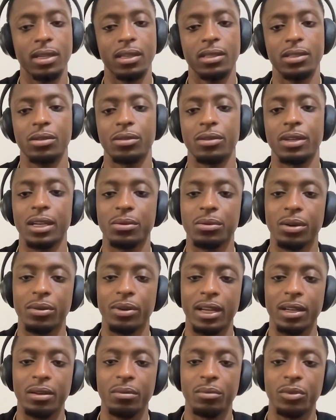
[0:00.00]
So that's why we
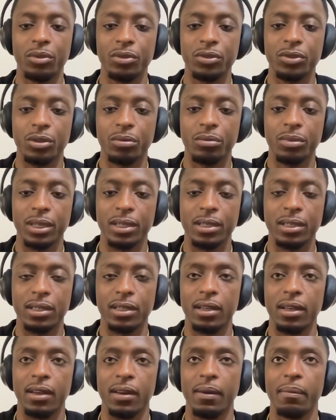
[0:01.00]
had to move so much.
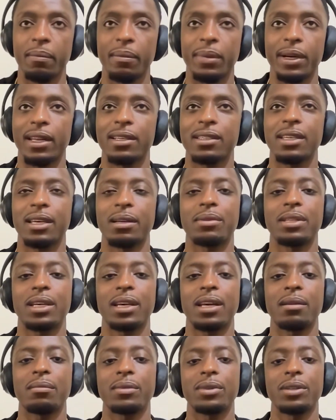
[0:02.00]
But at the same
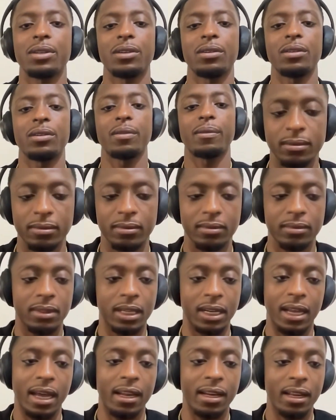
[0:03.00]
time, you know,
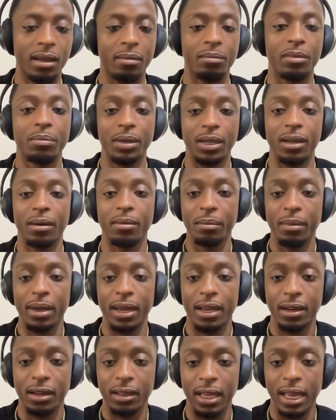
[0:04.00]
it kind of helped me become a
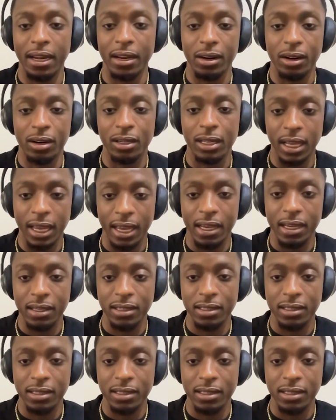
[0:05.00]
man at an early age.